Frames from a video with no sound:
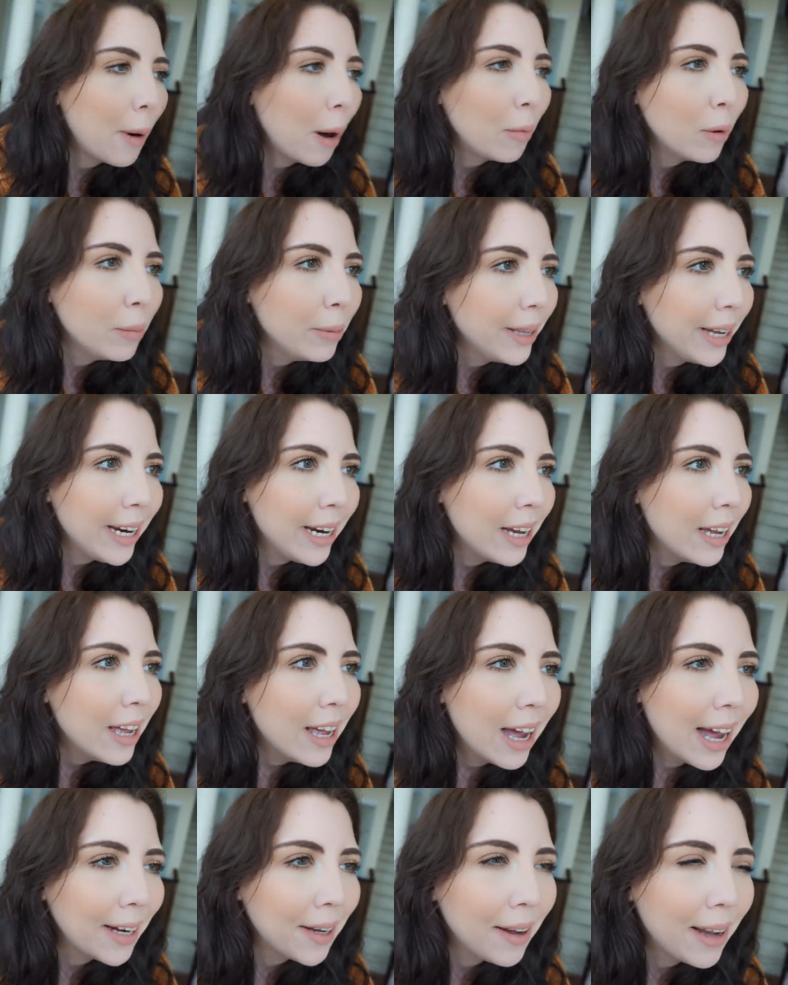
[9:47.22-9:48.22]
Probably
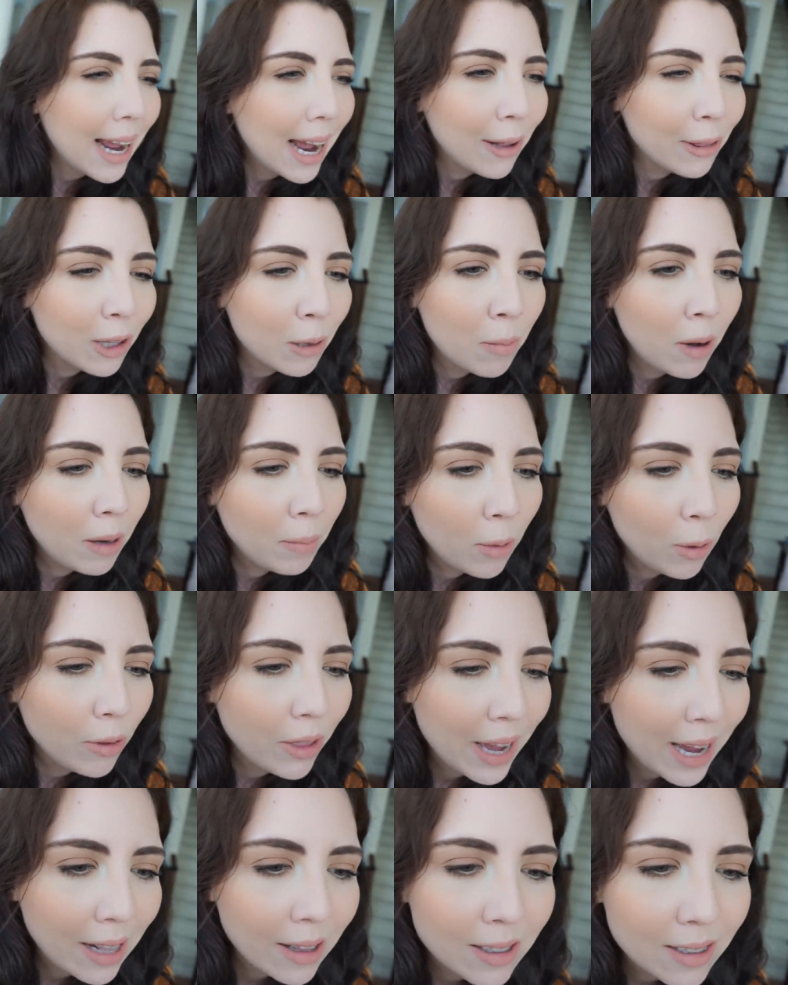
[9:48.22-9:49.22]
I could count them on
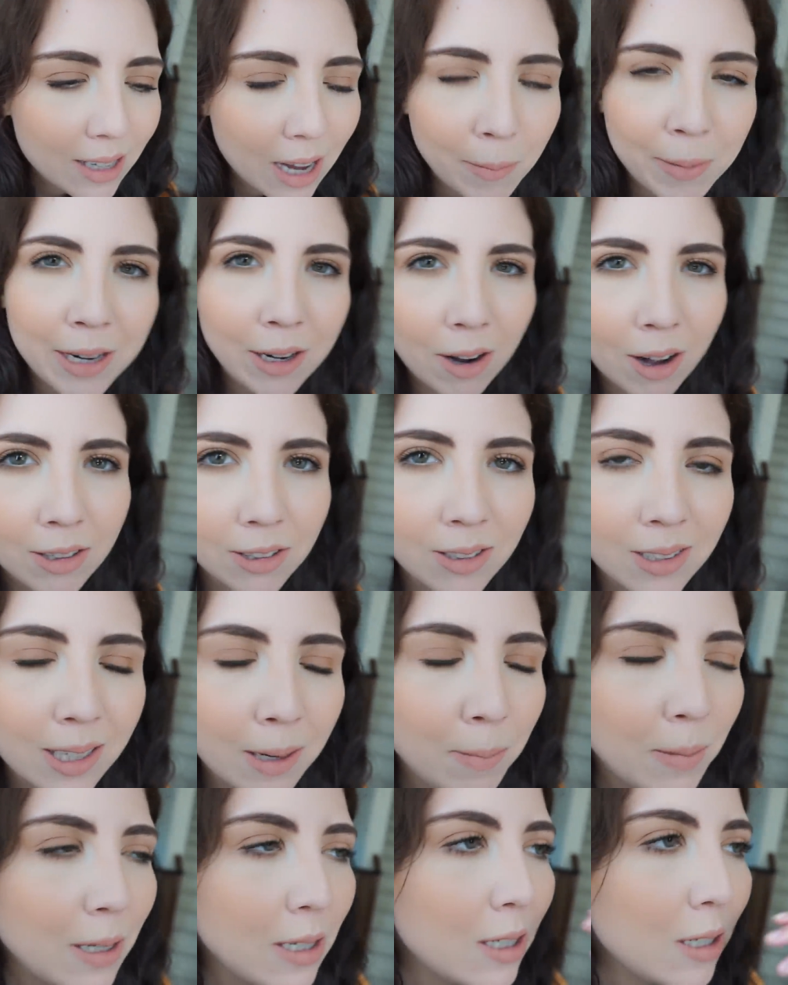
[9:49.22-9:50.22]
both hands, how many concerts
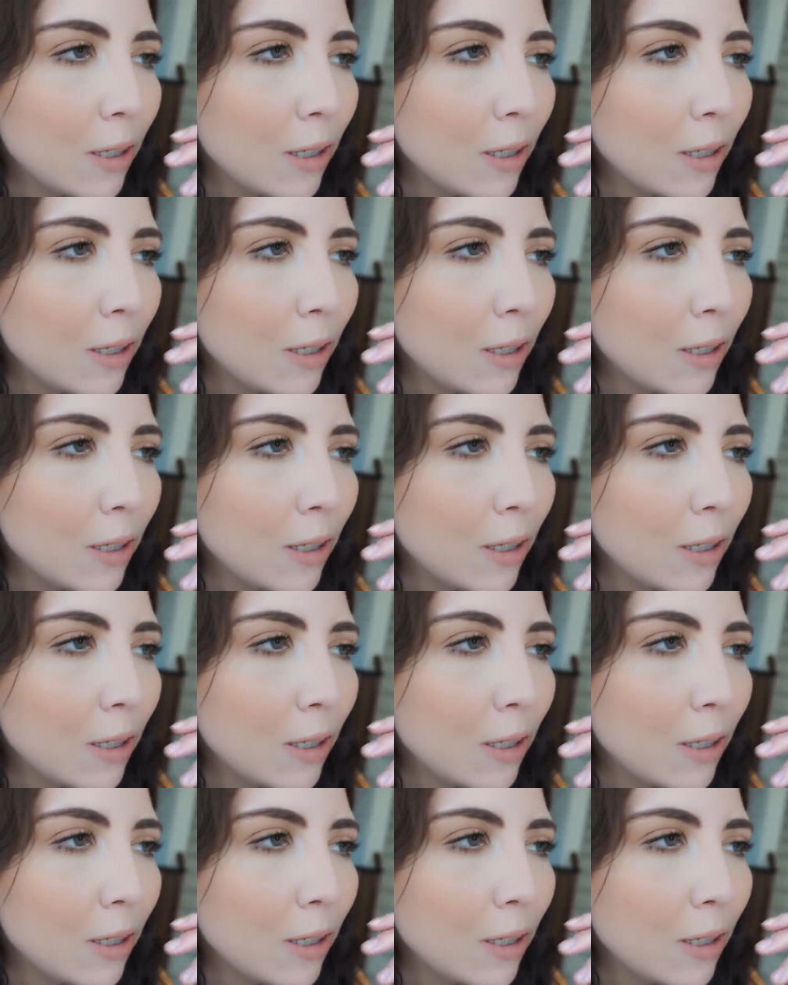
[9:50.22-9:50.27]
I've been